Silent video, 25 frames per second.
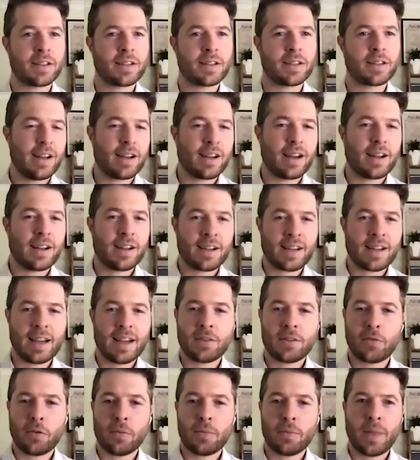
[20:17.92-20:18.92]
I
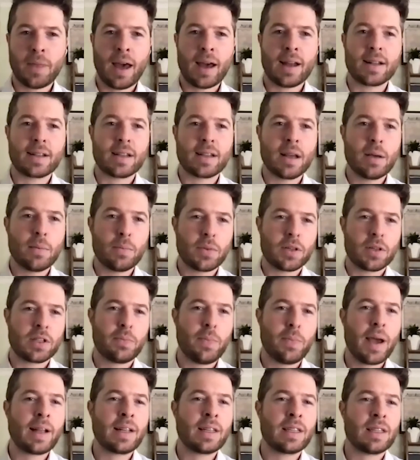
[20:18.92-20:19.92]
guess from that
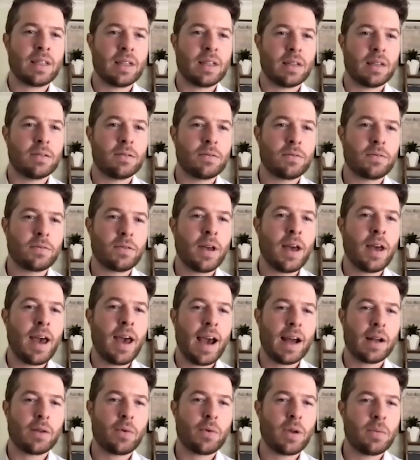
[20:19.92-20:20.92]
perspective,
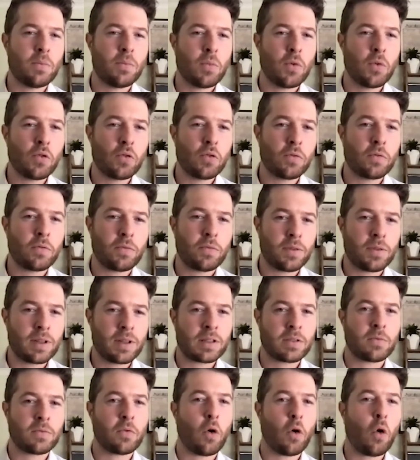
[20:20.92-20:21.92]
how do we move
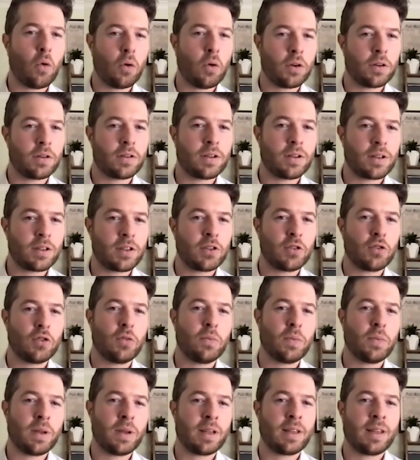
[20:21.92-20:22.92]
this forward,
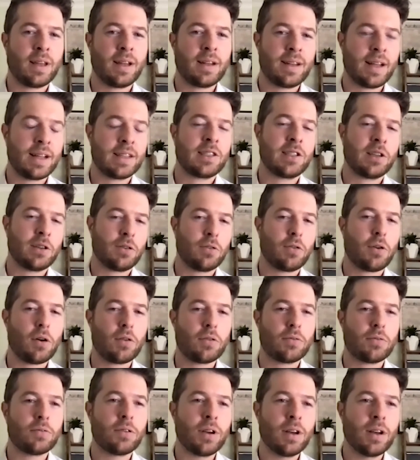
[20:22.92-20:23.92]
assuming that net
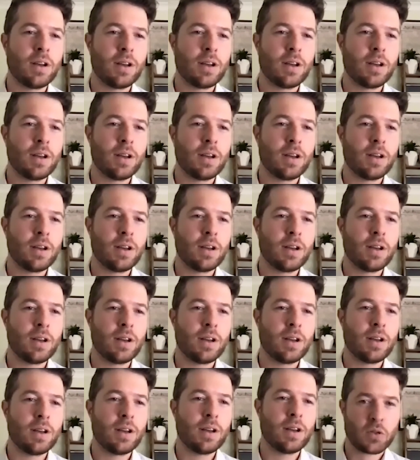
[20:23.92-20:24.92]
zero
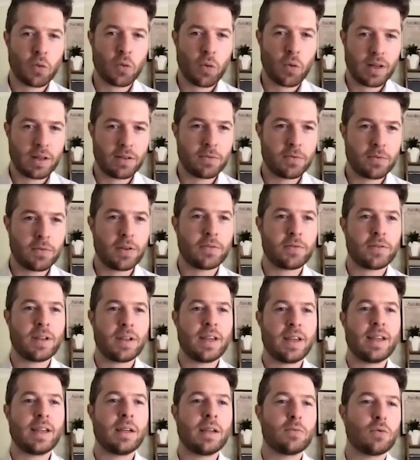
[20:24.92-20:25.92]
emissions by
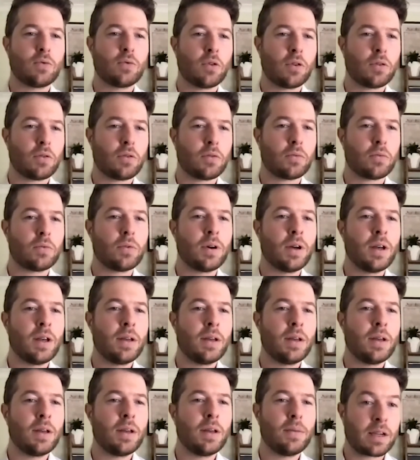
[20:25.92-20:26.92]
2050 will
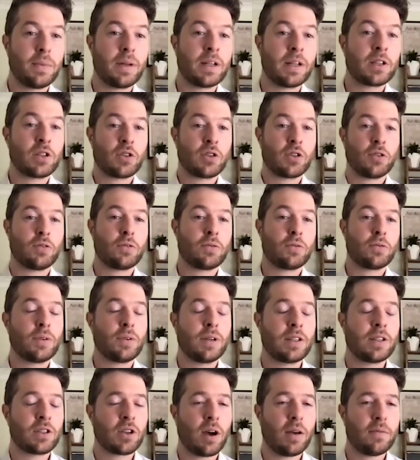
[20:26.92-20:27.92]
be committed
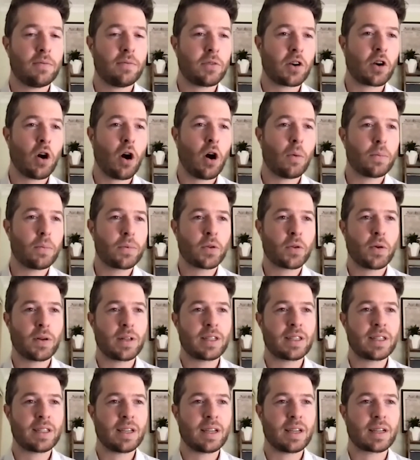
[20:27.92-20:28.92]
to in time for
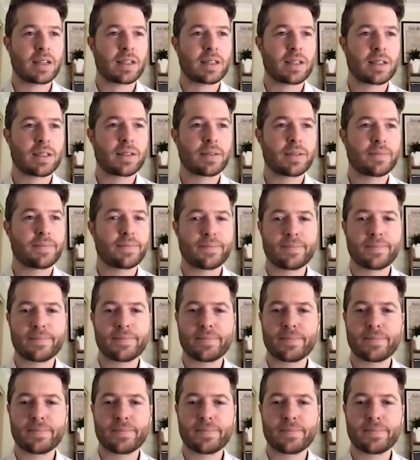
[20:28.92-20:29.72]
COP26?